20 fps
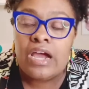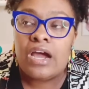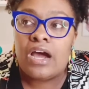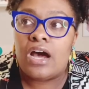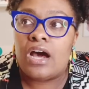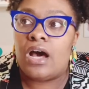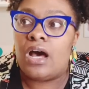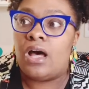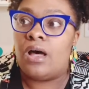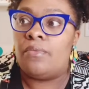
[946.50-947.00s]

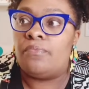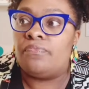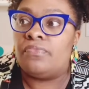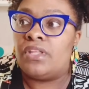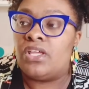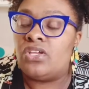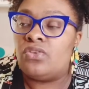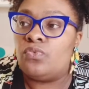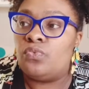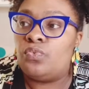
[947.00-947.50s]

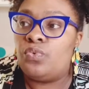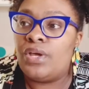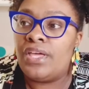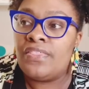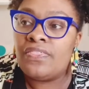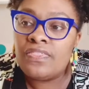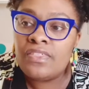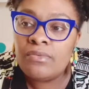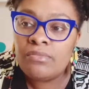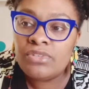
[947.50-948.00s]

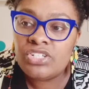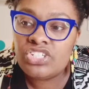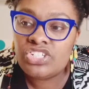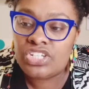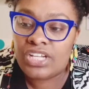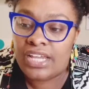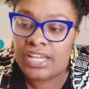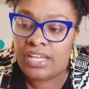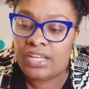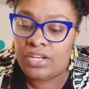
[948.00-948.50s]
With the
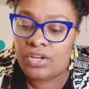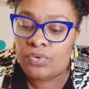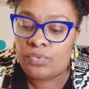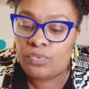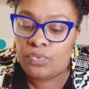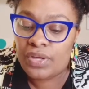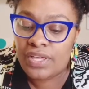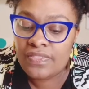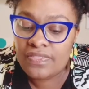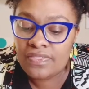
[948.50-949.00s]
machine,
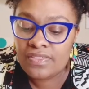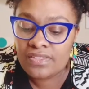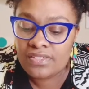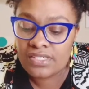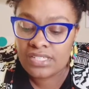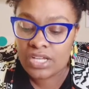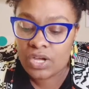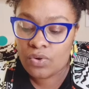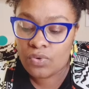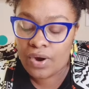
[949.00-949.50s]
with the
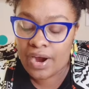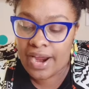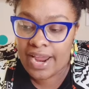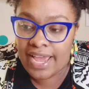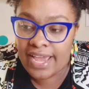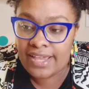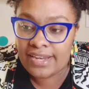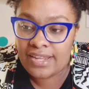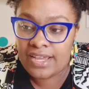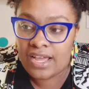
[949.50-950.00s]

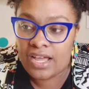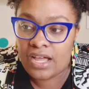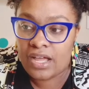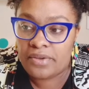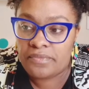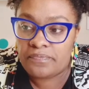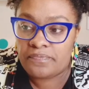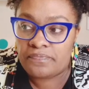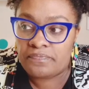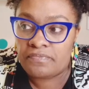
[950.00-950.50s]
Sailrite,
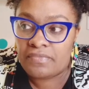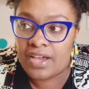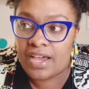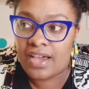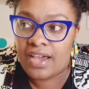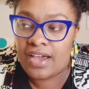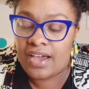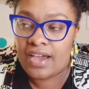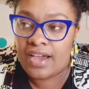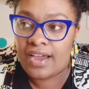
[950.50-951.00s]

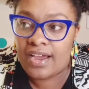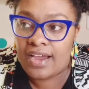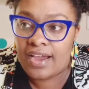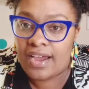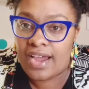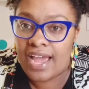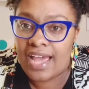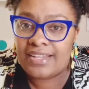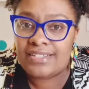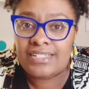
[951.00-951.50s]

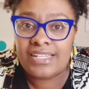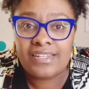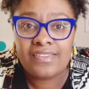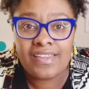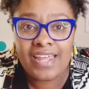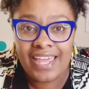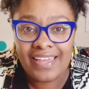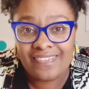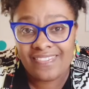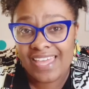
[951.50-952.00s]
I did
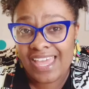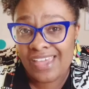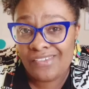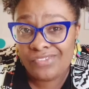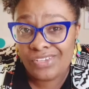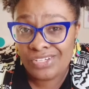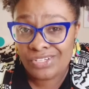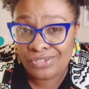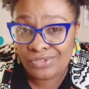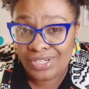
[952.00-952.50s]
like the
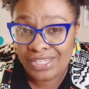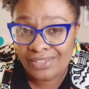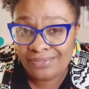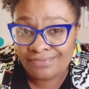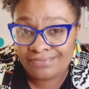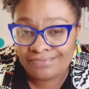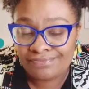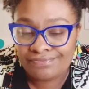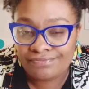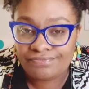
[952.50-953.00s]
heavy duty.
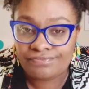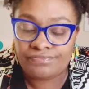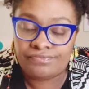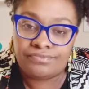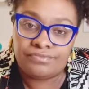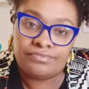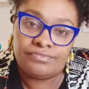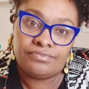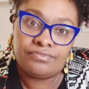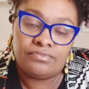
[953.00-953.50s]

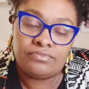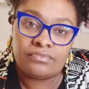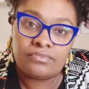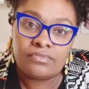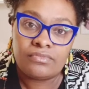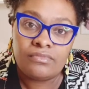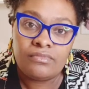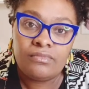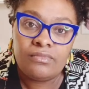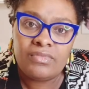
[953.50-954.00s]

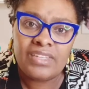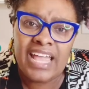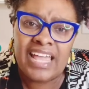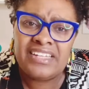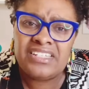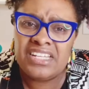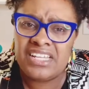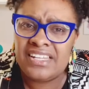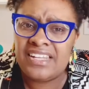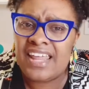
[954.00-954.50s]
I
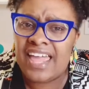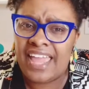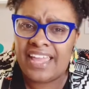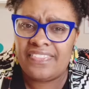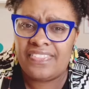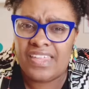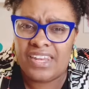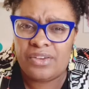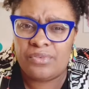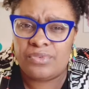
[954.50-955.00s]
did
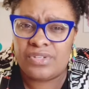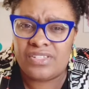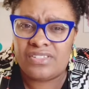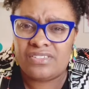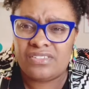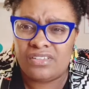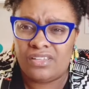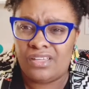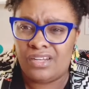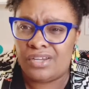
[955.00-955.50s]
like that it
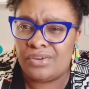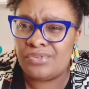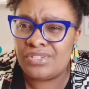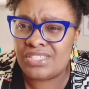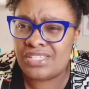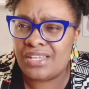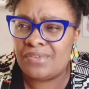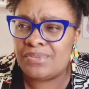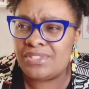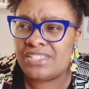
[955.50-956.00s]
was,
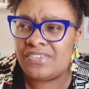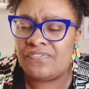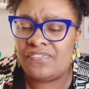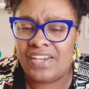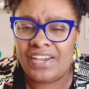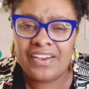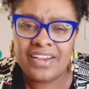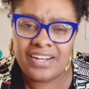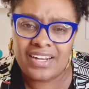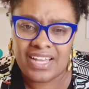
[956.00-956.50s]
it was a
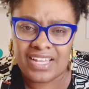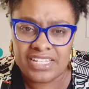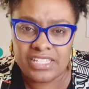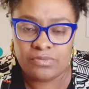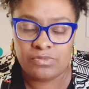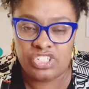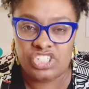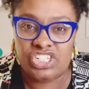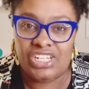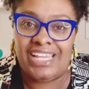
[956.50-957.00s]
very nice
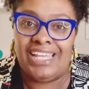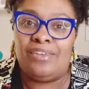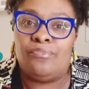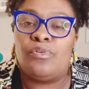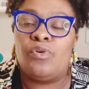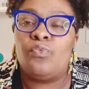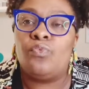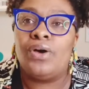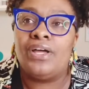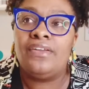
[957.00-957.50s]
machine.
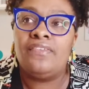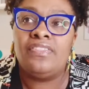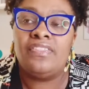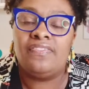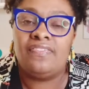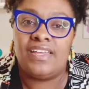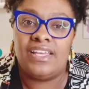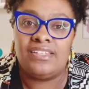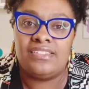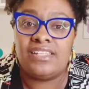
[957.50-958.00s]
But one of the
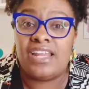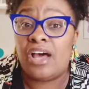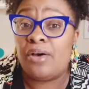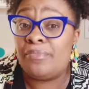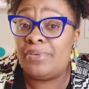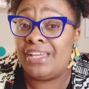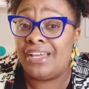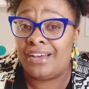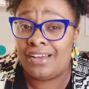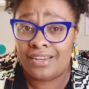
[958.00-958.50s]
things that I'll
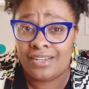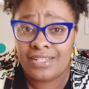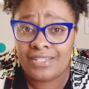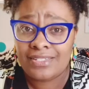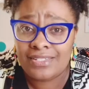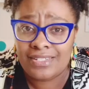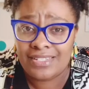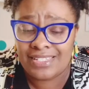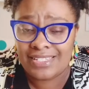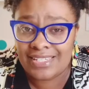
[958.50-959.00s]
be
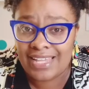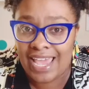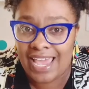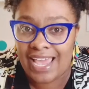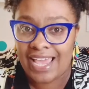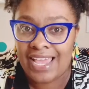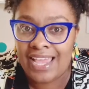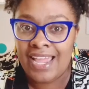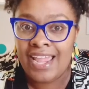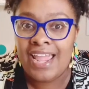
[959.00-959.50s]
honest and
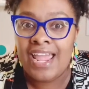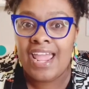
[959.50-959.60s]
say